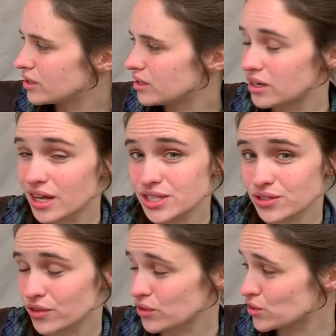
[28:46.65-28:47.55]
nuts
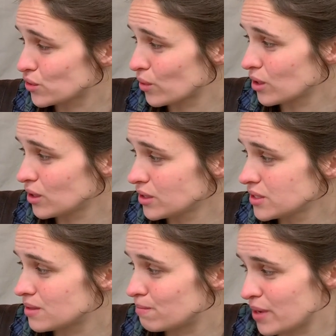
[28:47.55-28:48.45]
for the
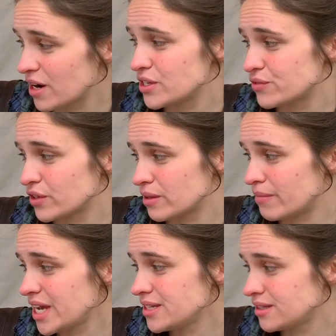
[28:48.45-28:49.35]
squirrels, berries for the
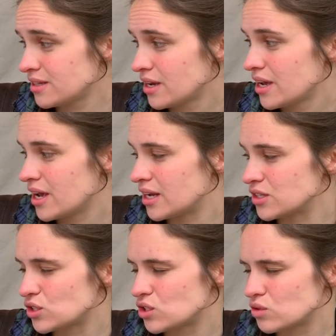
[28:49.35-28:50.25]
mice, and a
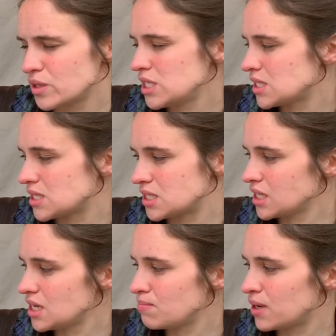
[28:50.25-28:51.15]
sweet
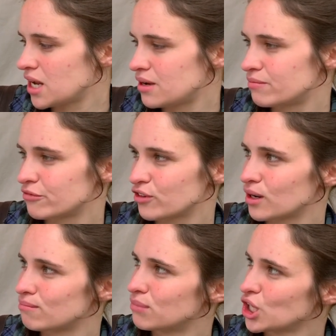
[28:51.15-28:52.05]
sticky plum for
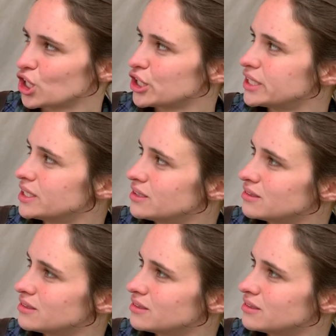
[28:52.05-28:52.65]
a bird.